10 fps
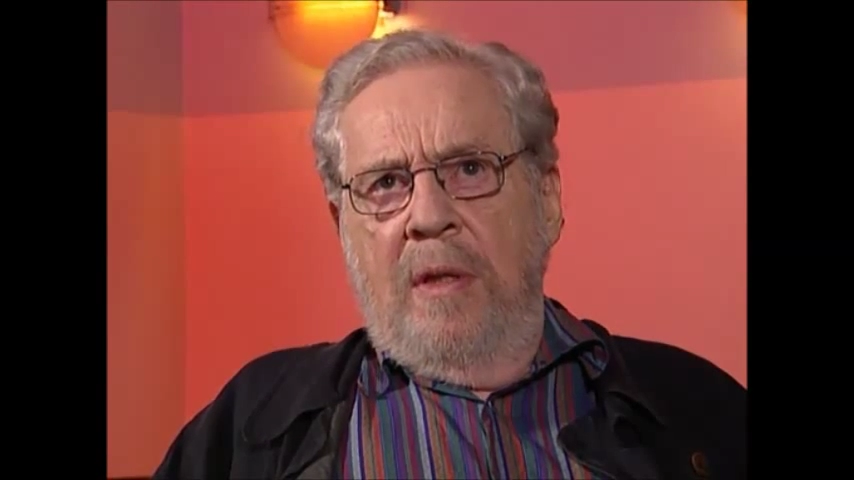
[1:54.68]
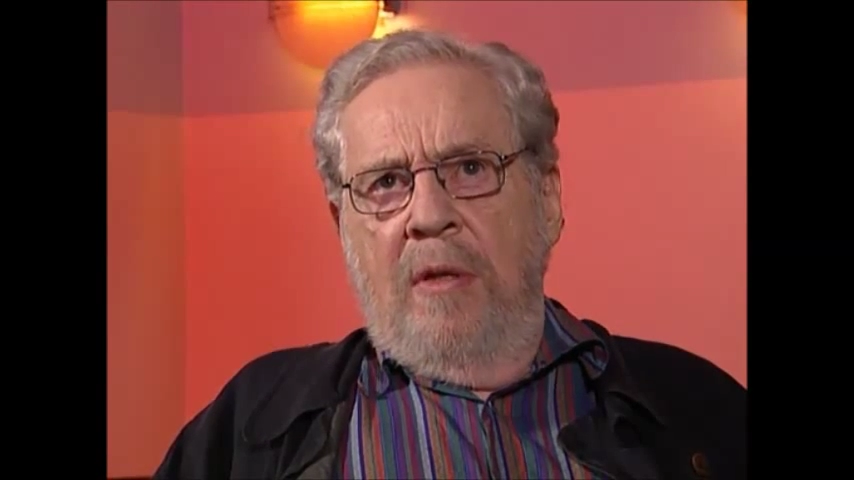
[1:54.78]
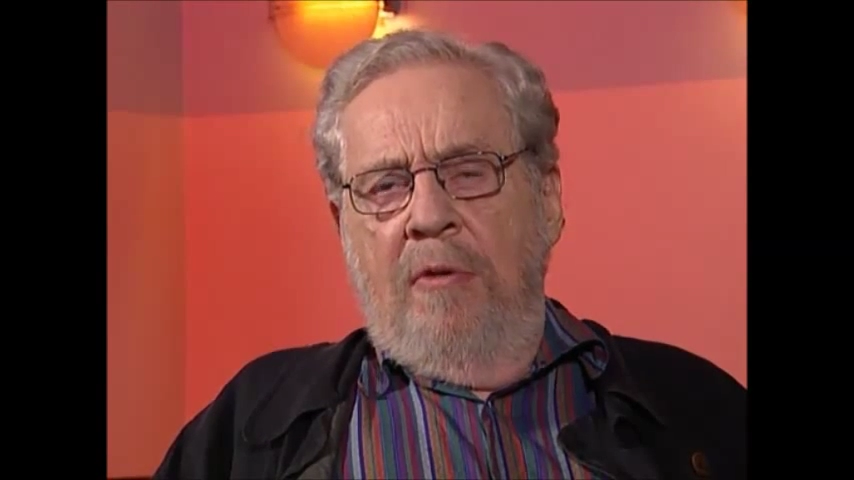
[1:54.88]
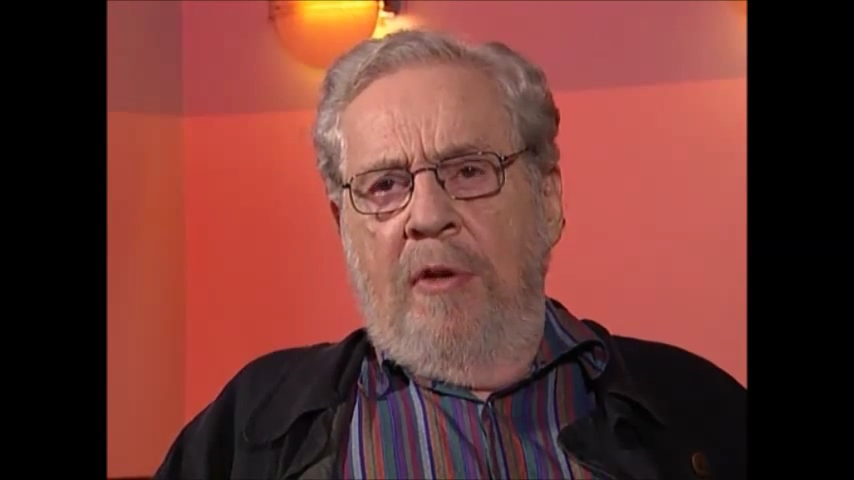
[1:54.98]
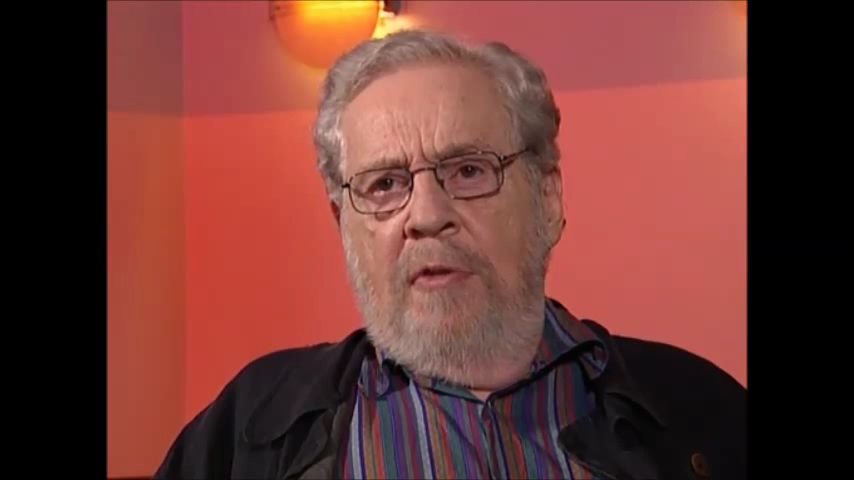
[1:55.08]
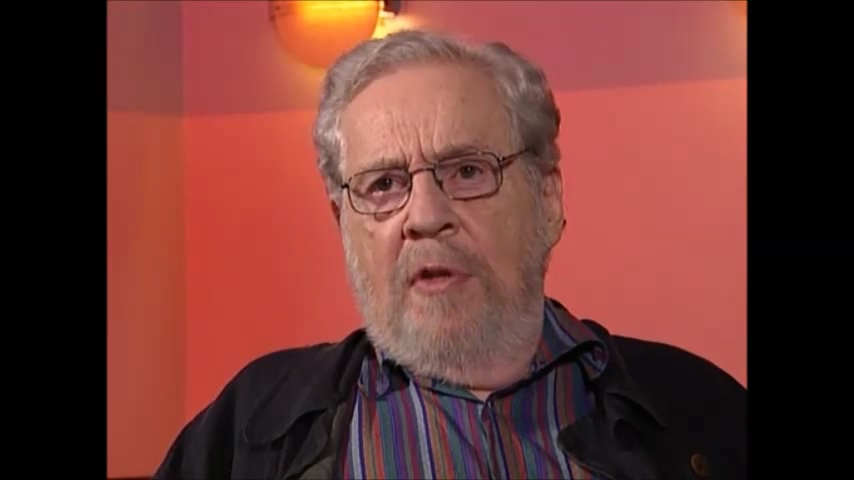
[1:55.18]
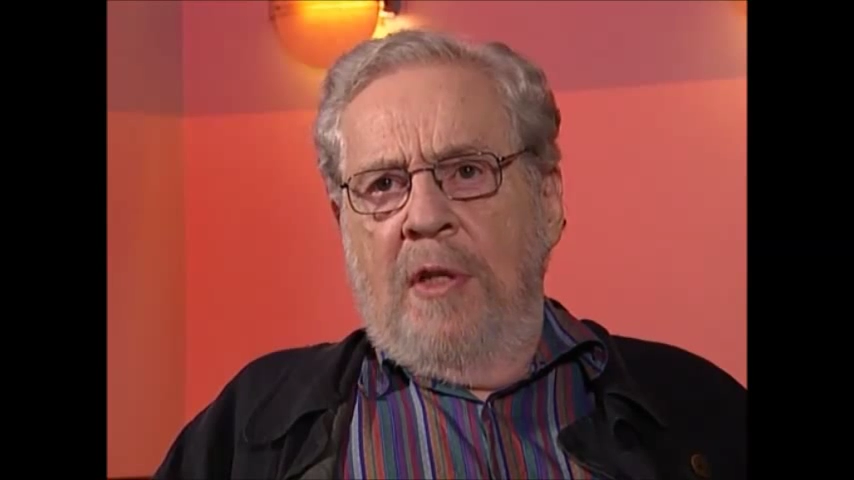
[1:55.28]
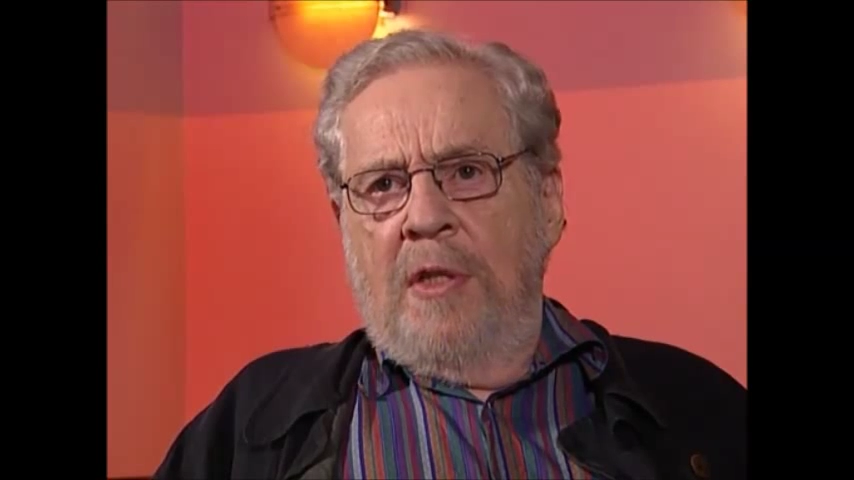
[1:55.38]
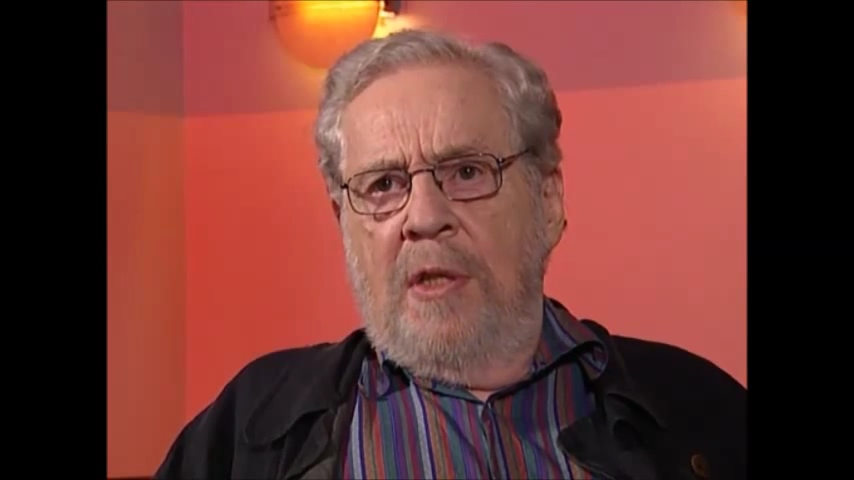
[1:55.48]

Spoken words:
in the 50s,